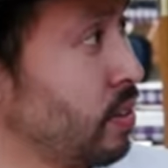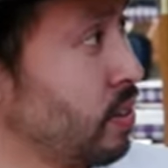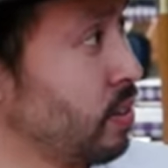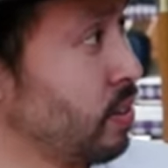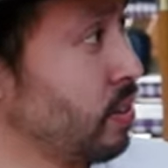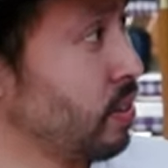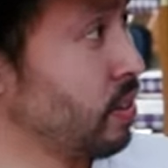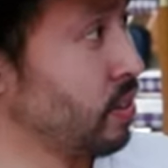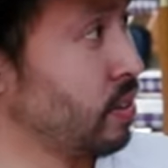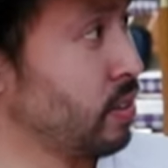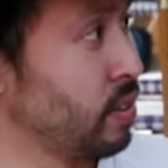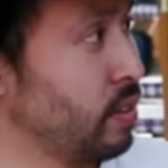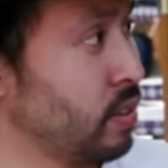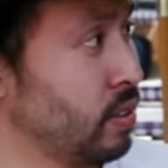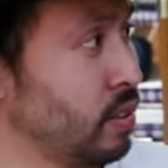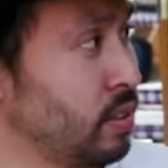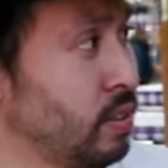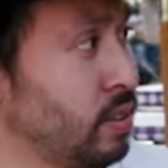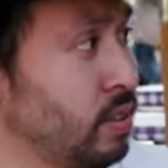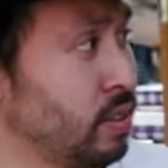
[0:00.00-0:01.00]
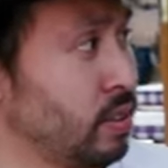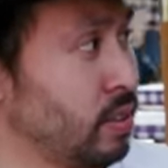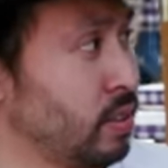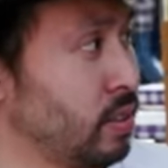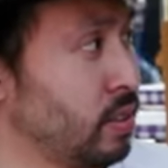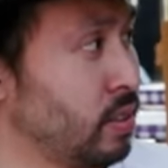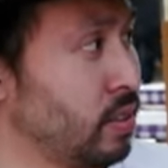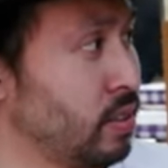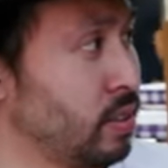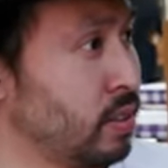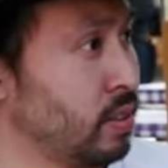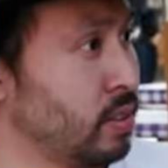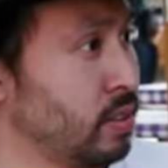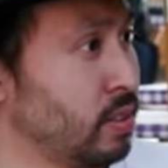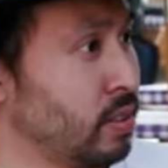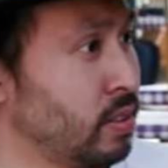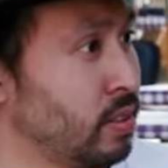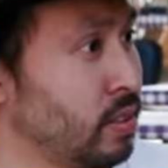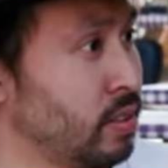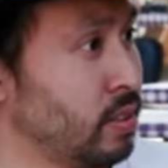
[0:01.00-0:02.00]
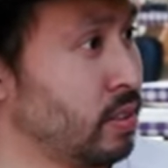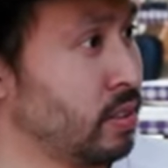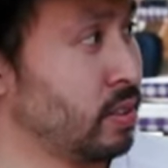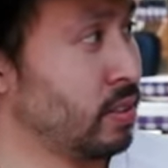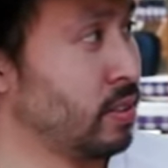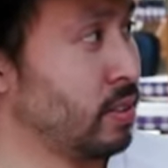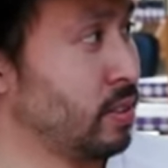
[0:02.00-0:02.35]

This person isn't speaking.